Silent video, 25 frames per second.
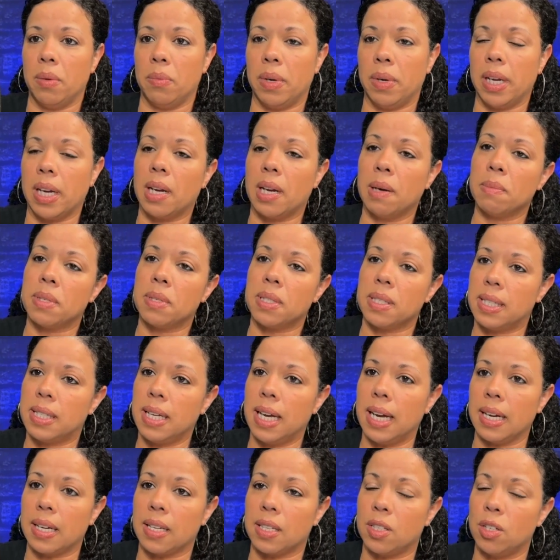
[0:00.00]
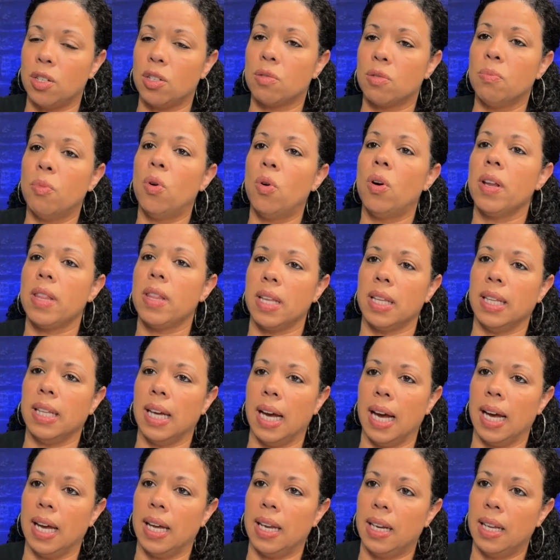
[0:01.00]
When it comes to sex, there's more than
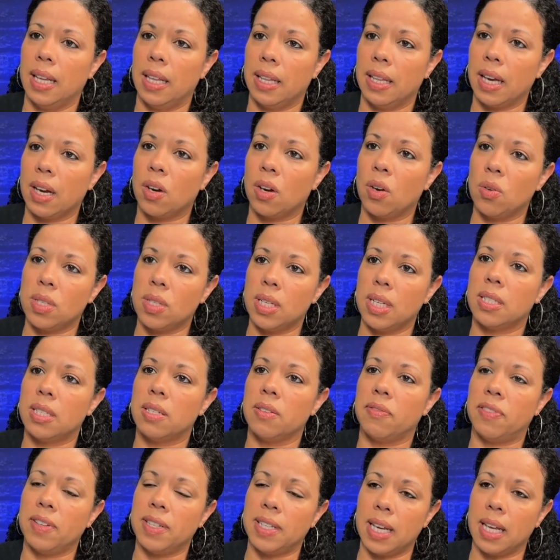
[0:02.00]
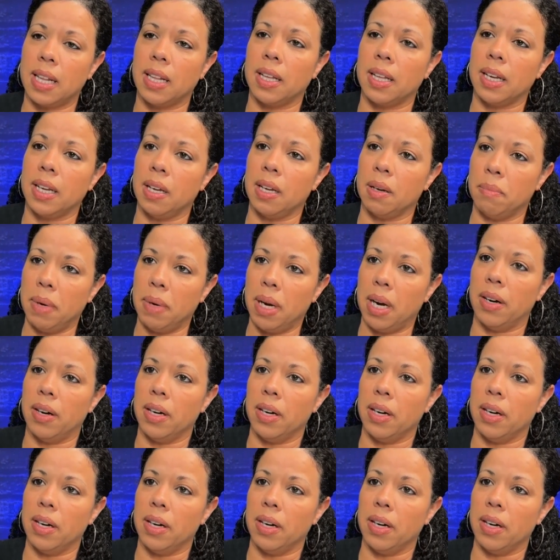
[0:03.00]
that goes into fidelity in marriage.